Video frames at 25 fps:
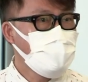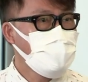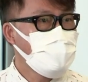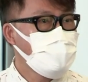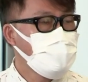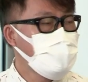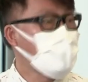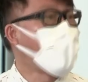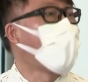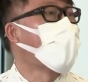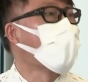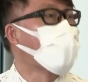
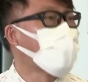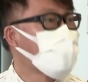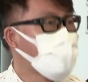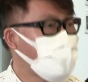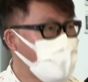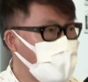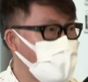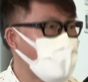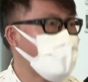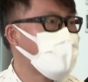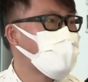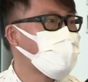why
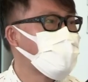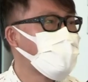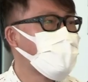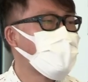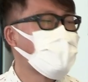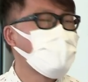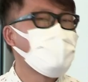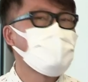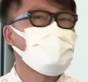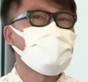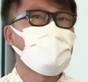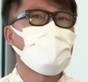don't
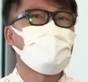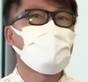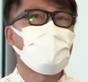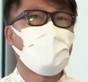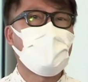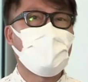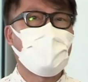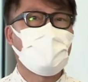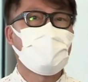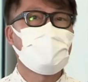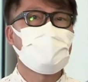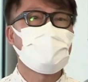we
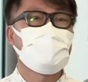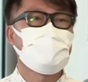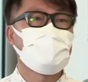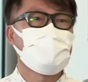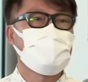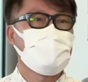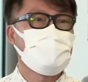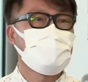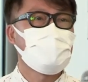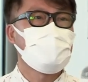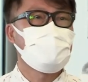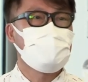
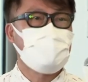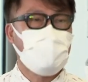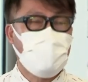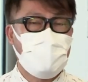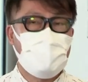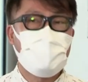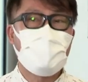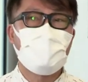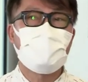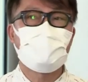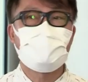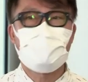find
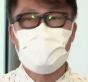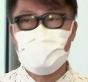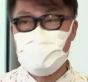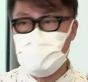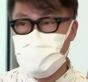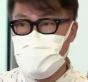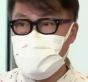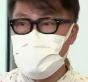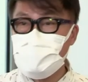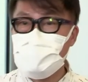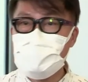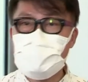more
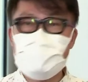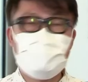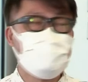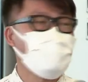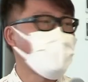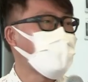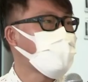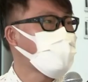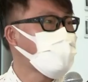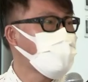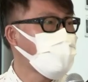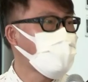
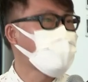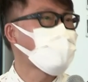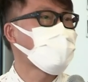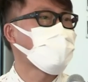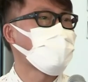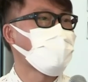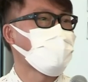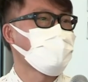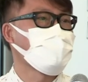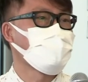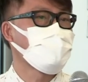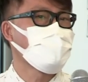insights?
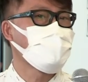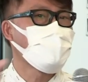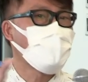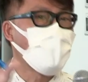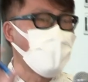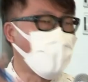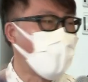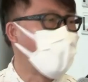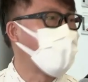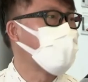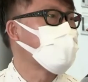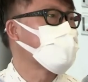Uh,
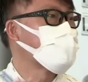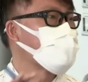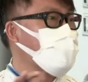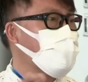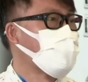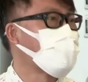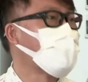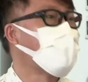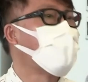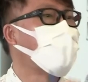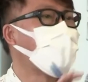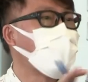in addition
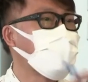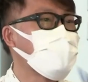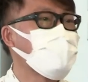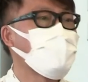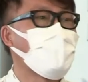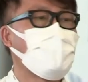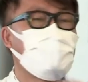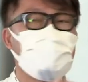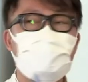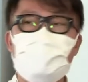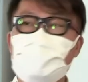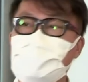to
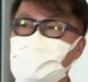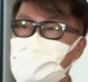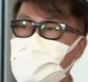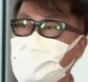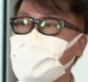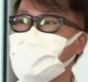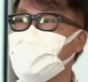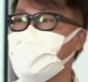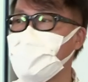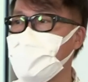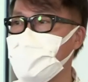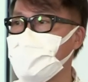design
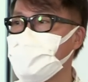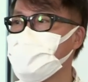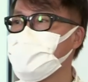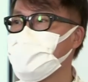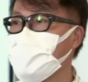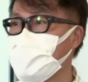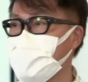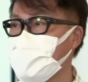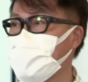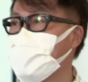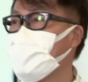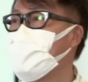thinking,
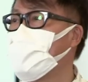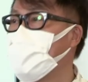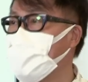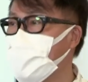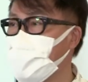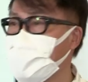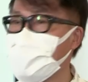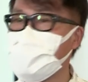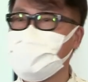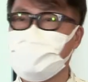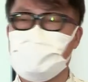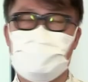what
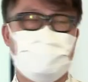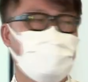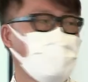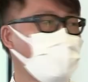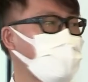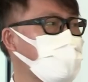else